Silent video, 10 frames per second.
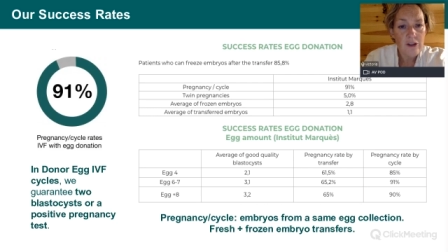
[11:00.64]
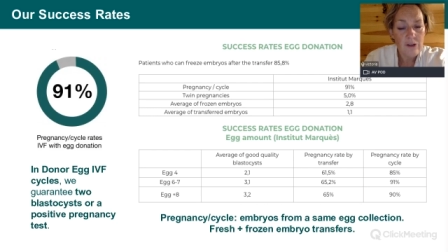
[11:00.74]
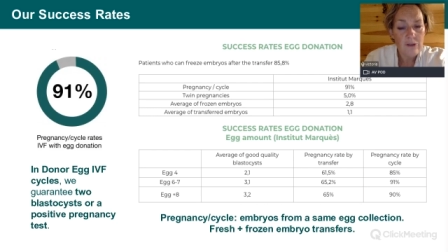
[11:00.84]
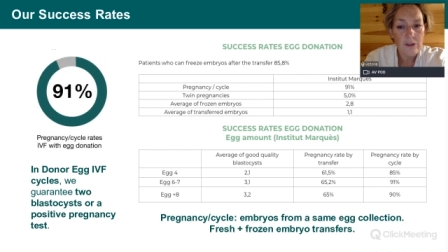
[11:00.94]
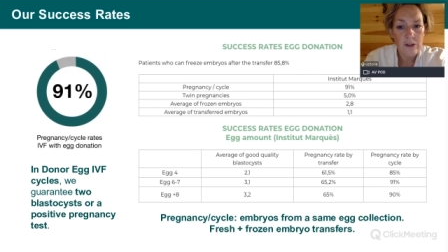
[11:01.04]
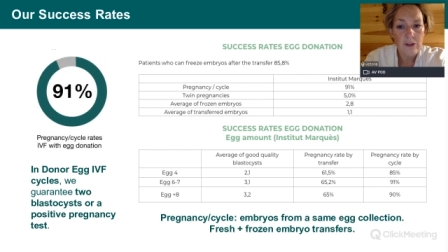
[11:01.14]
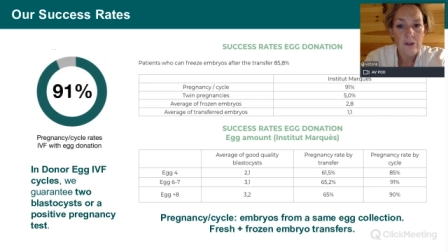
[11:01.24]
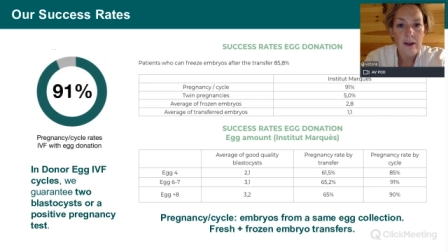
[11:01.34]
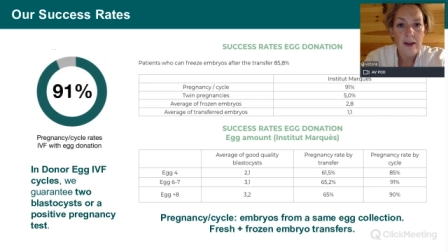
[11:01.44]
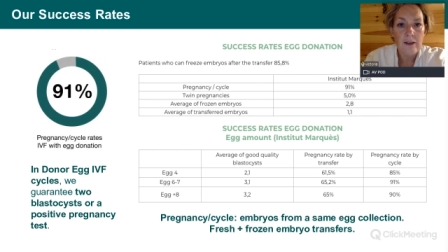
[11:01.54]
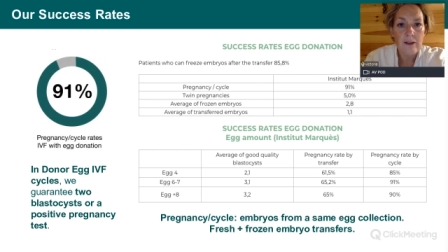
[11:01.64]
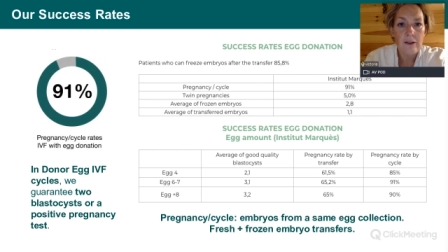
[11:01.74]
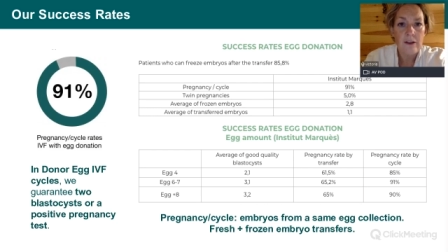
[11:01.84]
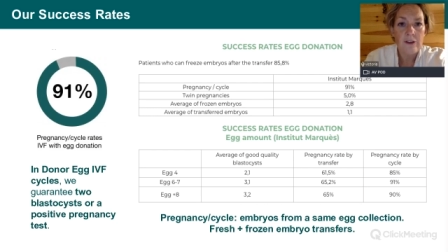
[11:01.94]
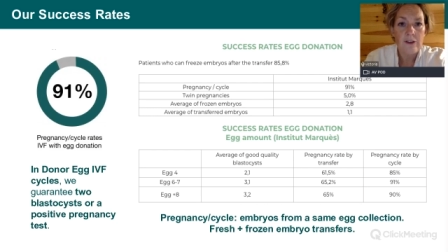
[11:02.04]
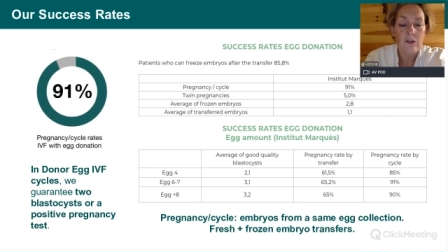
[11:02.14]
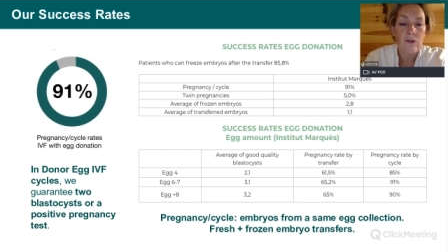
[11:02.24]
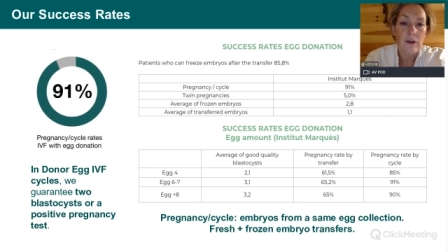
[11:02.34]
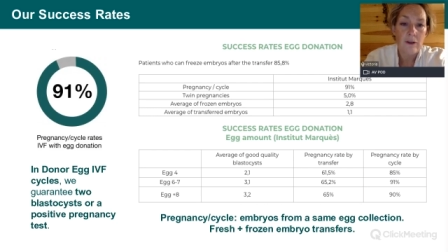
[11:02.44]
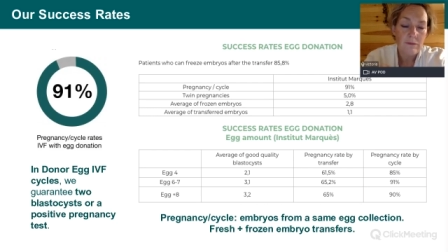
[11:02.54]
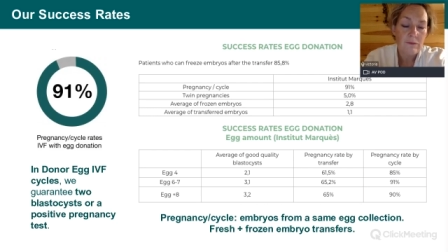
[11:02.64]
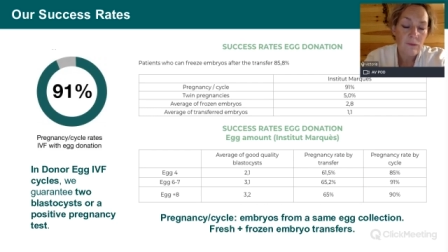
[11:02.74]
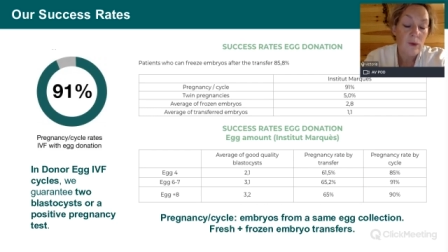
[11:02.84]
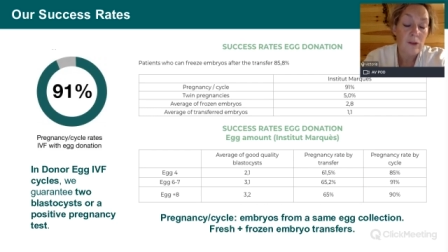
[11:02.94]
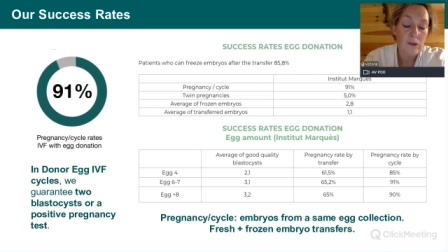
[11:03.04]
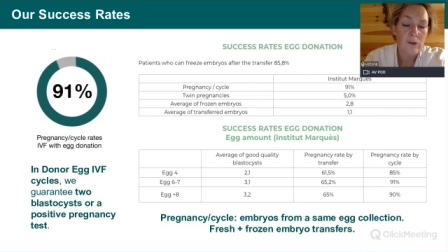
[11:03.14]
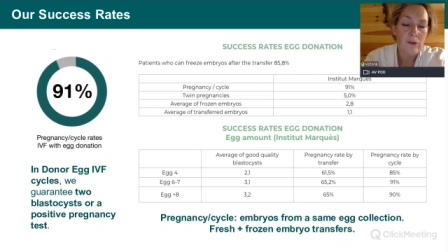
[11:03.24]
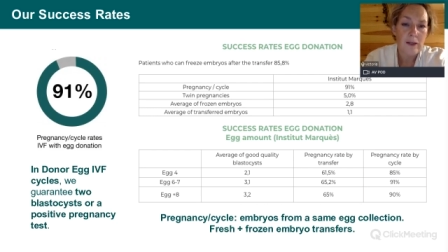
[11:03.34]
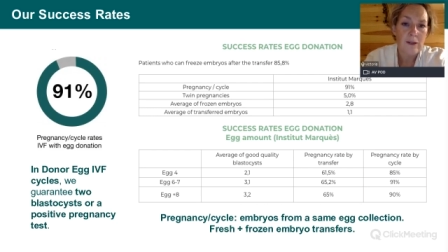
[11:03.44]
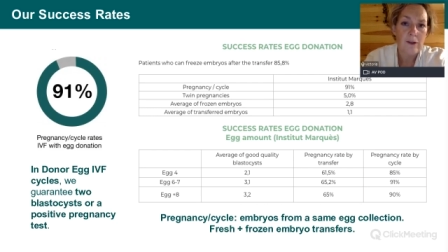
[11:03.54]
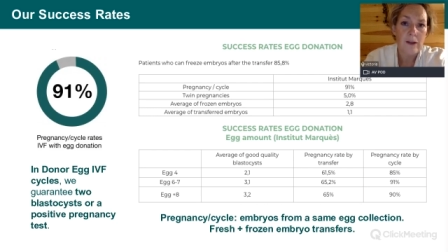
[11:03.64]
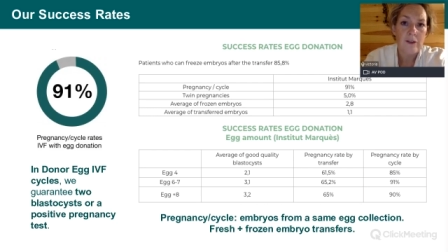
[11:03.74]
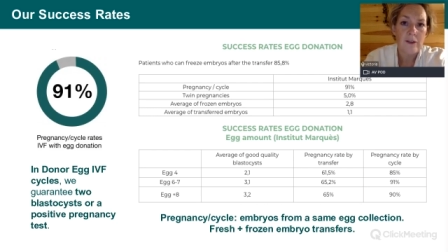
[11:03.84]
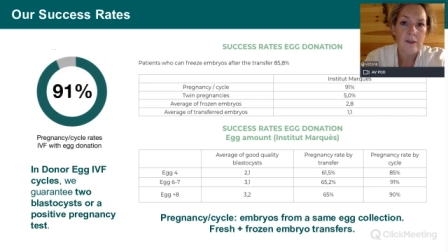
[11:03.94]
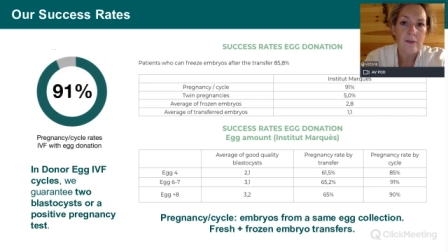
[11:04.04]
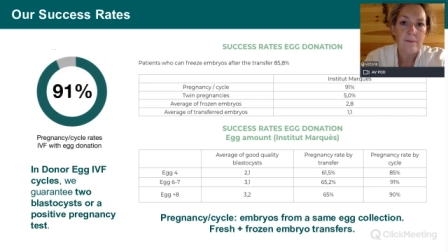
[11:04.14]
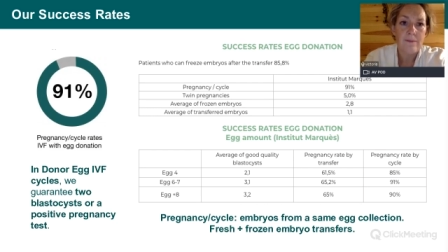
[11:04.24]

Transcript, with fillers: chose to do egg donation, or will do egg donation.